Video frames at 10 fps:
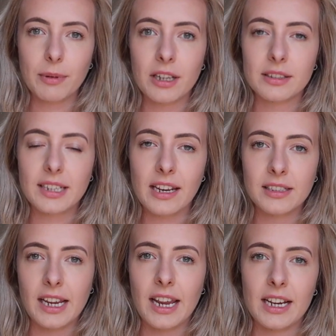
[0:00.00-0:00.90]
spent
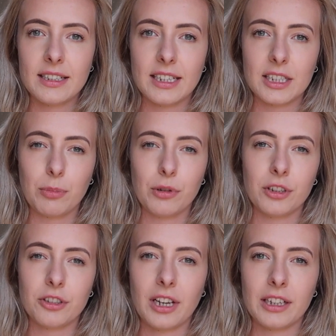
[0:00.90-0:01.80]
10 days
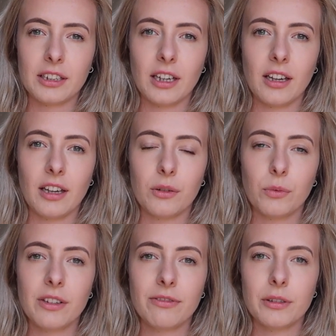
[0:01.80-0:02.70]
exploring Sri Lanka.
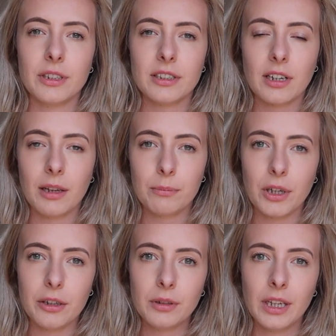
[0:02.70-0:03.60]
We flew into
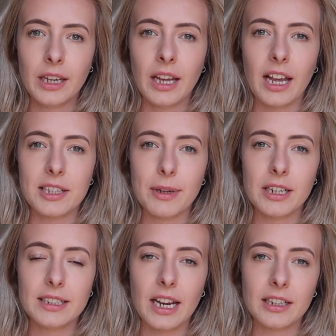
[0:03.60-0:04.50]
Colombo. I
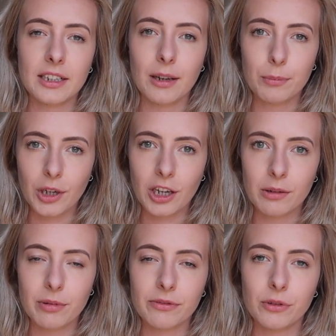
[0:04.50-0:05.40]
spent a day in
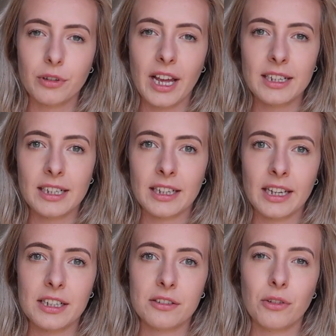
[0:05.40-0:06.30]
Colombo before heading
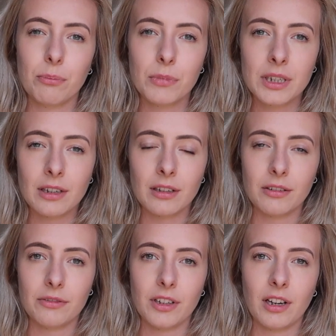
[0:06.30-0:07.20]
into the middle
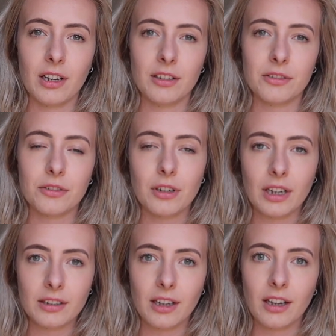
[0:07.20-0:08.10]
of the island of Sri
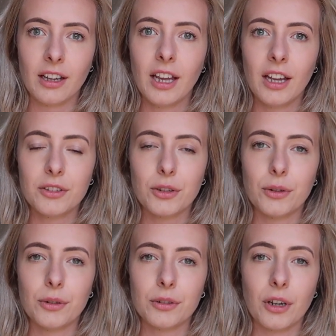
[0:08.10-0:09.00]
Lanka
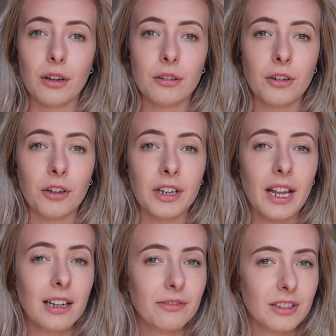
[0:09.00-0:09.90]
to go on
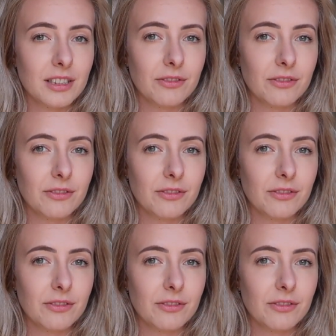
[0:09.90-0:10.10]
an elephant